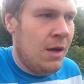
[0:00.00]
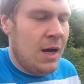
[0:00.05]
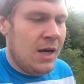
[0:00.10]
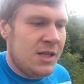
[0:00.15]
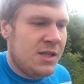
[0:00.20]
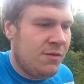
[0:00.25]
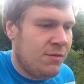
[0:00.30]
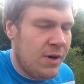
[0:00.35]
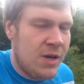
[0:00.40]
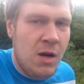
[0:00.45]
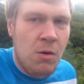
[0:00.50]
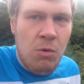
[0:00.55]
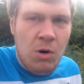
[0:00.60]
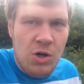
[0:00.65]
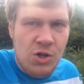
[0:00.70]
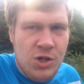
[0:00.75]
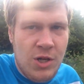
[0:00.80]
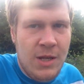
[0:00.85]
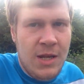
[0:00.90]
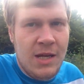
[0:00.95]
as of when you're
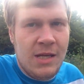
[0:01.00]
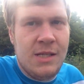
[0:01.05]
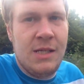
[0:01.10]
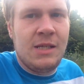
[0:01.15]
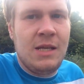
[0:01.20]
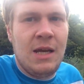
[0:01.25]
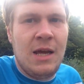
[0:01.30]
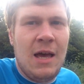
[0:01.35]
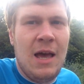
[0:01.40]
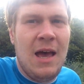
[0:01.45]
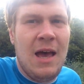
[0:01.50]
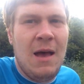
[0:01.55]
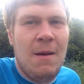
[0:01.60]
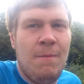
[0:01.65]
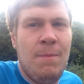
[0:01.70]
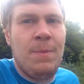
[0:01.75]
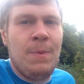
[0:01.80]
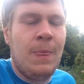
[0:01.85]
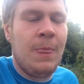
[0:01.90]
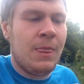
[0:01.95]
watching this,
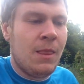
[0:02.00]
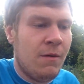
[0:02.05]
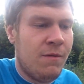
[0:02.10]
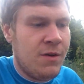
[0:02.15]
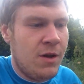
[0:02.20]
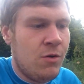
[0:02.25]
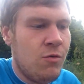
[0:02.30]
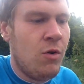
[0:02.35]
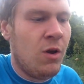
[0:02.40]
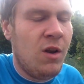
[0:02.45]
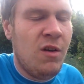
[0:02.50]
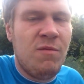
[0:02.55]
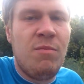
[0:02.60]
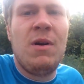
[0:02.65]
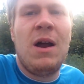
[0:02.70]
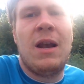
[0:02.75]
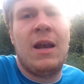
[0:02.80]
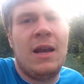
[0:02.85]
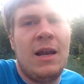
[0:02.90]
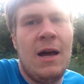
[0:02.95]
um, the funeral of
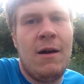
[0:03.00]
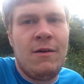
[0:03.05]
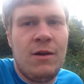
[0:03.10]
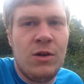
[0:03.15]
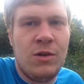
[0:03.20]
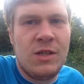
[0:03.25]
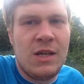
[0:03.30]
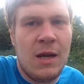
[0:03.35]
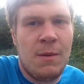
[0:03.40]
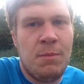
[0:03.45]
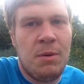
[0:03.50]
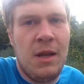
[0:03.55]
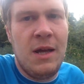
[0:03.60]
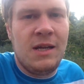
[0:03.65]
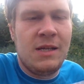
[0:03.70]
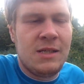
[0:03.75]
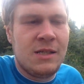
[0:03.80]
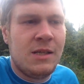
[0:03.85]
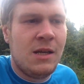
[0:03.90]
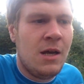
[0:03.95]
Bradley Lowery will take
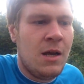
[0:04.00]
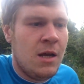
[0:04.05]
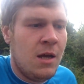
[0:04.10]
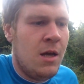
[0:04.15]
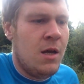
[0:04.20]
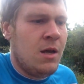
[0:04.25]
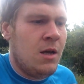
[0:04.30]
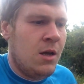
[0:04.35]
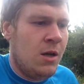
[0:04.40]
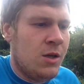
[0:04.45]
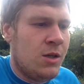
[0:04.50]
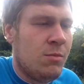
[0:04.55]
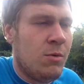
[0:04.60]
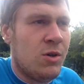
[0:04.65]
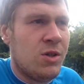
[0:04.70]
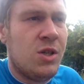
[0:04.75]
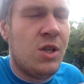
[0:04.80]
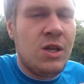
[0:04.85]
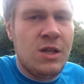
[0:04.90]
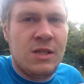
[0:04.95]
place
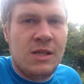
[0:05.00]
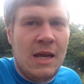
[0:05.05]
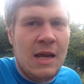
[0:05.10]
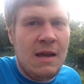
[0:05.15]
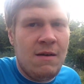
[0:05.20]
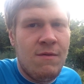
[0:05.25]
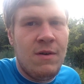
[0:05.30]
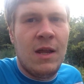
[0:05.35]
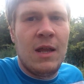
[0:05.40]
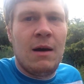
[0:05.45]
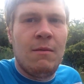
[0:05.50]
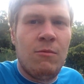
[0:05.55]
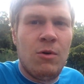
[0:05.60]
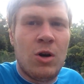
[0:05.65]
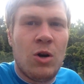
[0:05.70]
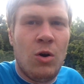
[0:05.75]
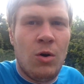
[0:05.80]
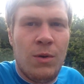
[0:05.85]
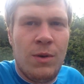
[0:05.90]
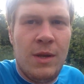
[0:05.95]
tomorrow's Thursday evening I'm
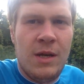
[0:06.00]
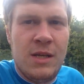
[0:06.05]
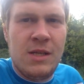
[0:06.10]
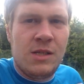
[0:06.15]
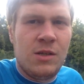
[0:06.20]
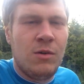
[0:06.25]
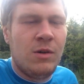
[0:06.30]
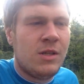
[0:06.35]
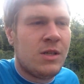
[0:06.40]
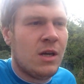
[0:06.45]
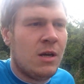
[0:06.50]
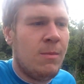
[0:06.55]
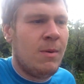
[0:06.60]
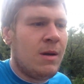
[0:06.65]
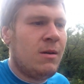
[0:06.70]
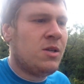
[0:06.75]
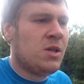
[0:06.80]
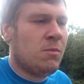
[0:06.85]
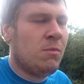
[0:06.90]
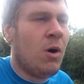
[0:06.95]
recording this, so it's going to
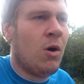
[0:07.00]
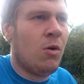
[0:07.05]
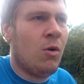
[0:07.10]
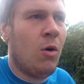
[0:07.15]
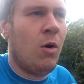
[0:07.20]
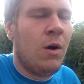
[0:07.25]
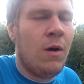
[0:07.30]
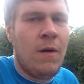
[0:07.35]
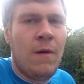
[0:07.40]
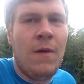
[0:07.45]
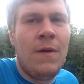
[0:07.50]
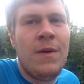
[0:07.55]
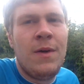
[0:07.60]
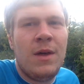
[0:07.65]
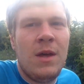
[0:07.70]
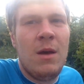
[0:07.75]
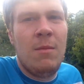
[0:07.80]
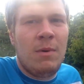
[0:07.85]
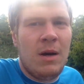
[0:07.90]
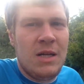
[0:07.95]
be tomorrow
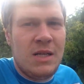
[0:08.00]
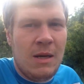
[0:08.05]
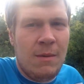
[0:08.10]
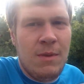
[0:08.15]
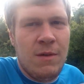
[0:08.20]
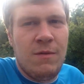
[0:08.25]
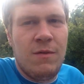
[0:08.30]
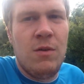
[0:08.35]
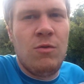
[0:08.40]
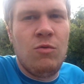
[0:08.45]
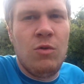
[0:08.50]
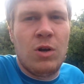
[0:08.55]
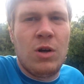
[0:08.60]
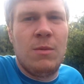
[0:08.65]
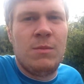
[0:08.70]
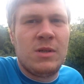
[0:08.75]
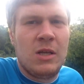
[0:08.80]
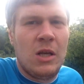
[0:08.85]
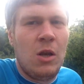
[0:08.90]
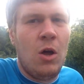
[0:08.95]
by the time the funeral
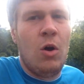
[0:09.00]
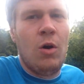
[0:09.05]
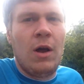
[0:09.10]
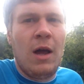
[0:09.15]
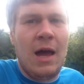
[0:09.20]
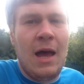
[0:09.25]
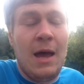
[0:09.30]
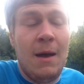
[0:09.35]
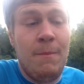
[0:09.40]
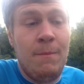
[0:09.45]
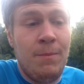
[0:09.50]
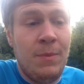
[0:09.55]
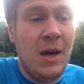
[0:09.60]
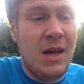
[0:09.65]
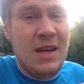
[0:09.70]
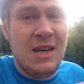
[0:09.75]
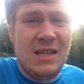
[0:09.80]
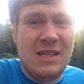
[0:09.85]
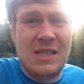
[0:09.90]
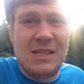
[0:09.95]
comes along. Um,
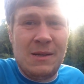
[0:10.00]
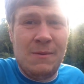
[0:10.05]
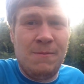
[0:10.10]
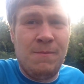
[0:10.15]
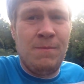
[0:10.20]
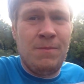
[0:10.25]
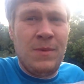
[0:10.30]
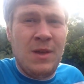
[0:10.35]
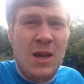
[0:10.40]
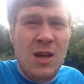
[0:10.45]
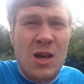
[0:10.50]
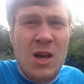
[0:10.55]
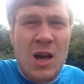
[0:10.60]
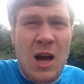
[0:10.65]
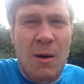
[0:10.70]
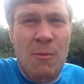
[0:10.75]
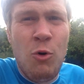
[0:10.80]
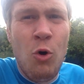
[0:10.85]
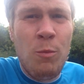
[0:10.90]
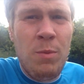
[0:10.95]
and it's,
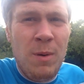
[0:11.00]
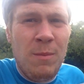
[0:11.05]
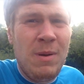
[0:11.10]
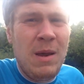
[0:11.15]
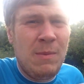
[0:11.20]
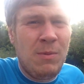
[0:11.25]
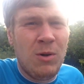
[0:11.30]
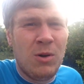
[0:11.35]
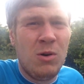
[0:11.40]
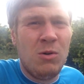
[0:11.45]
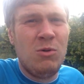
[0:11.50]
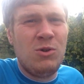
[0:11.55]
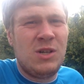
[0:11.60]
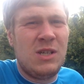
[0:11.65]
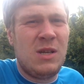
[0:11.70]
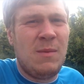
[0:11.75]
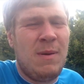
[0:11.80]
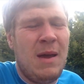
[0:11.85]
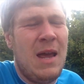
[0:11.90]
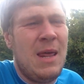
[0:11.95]
I'm hoping people go
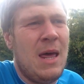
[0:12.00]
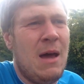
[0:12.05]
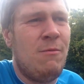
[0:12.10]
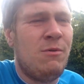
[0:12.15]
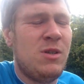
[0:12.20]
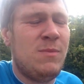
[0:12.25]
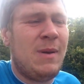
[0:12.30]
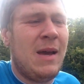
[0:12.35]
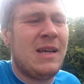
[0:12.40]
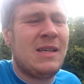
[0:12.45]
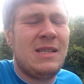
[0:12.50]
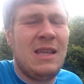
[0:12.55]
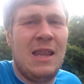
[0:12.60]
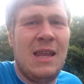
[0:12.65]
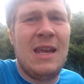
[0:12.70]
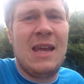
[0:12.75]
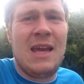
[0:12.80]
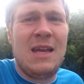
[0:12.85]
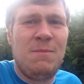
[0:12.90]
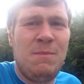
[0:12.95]
just to pay their respects to
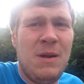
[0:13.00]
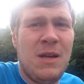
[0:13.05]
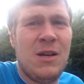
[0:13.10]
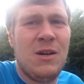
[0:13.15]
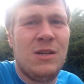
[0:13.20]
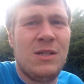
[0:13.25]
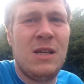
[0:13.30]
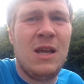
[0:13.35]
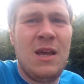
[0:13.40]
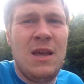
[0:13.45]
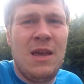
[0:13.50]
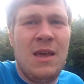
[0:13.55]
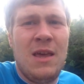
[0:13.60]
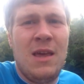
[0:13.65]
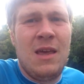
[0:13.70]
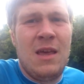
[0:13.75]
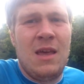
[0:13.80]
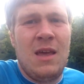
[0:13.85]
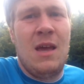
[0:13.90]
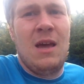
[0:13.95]
the kid because,
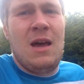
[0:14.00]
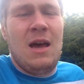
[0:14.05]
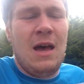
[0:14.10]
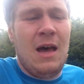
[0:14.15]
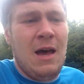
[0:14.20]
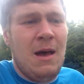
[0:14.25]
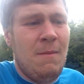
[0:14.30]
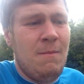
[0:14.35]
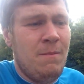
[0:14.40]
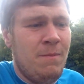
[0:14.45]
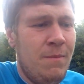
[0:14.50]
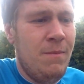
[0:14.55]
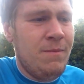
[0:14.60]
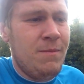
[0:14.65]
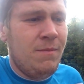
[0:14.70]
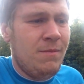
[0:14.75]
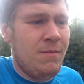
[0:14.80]
um,